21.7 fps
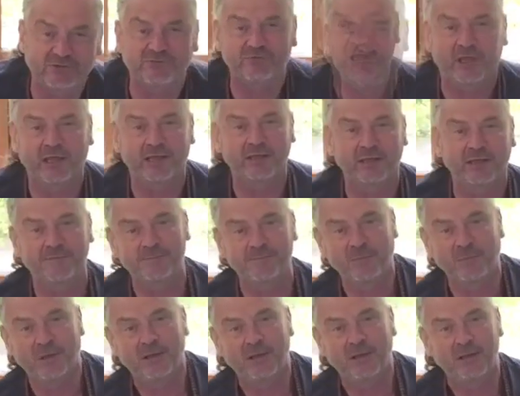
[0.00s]
there
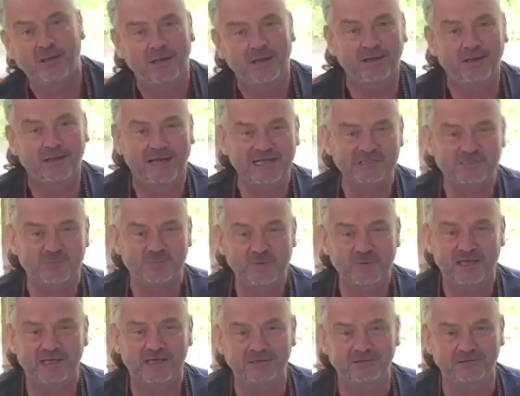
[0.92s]
uh, has to
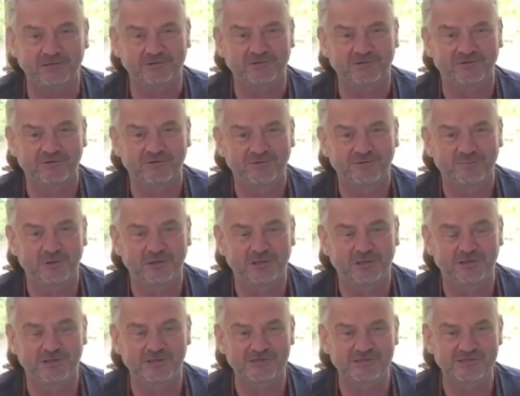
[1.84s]
be held
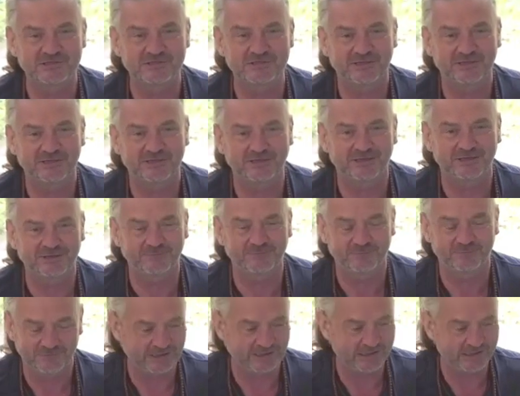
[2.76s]
because
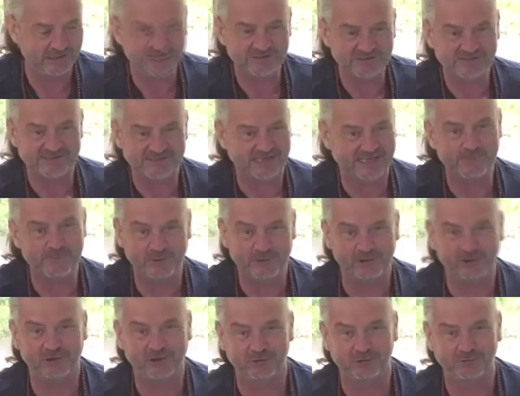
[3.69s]
um, it's
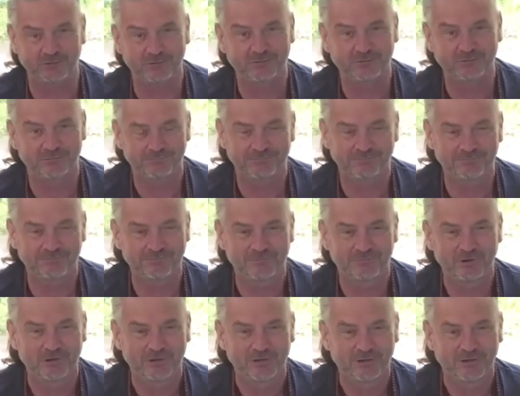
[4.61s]
keeping you
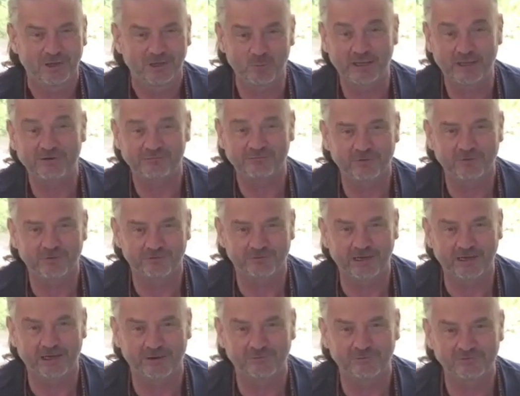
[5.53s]
away from the
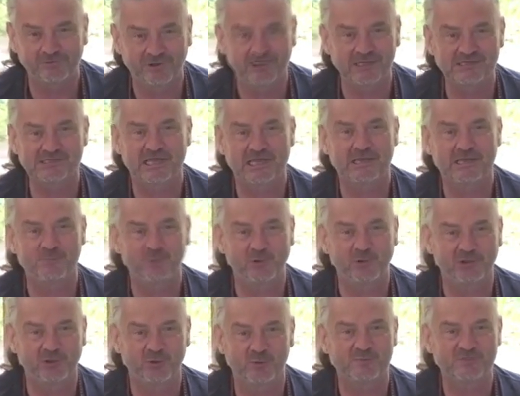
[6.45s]
ground and it's
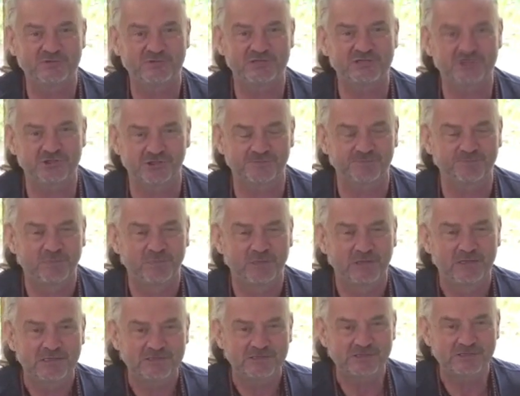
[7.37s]
keeping you in position.
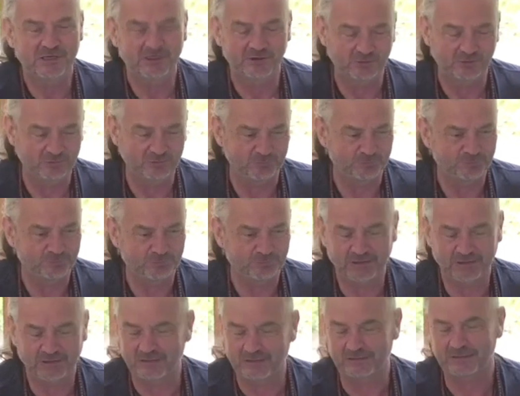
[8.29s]
So
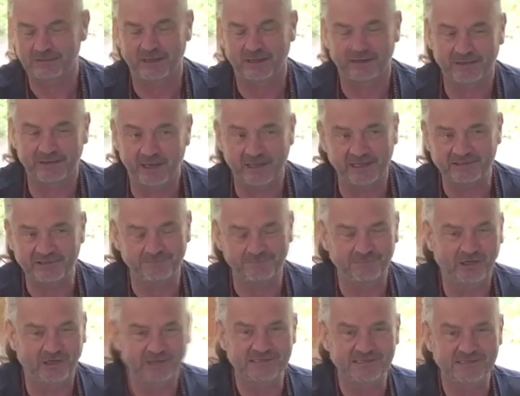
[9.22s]
uh, I, I,
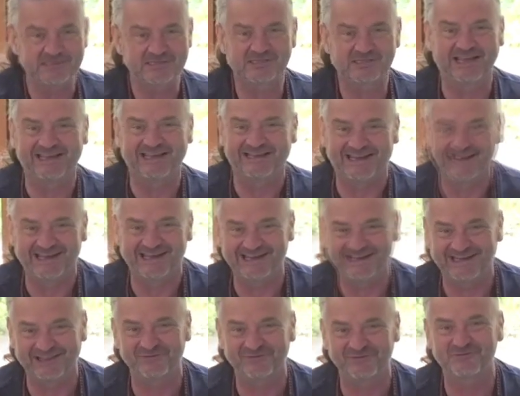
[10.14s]
I didn't stay in it any
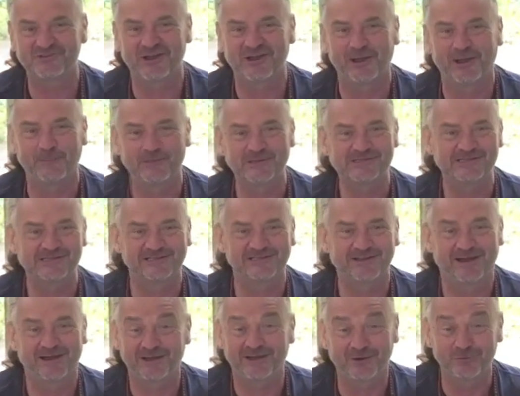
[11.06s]
length of time because
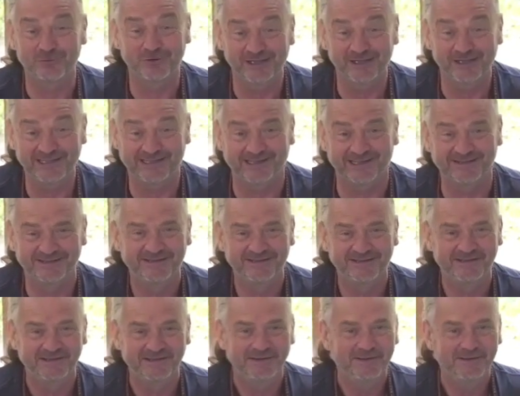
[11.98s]
I, don't like it.
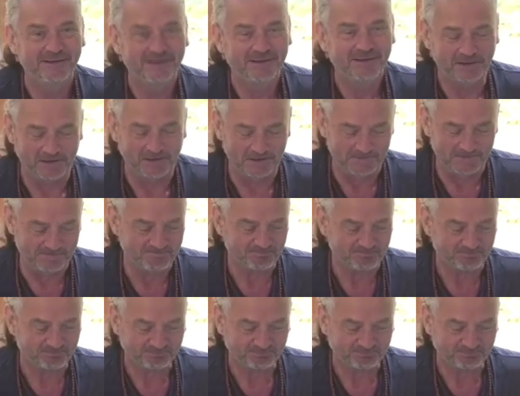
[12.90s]
Um,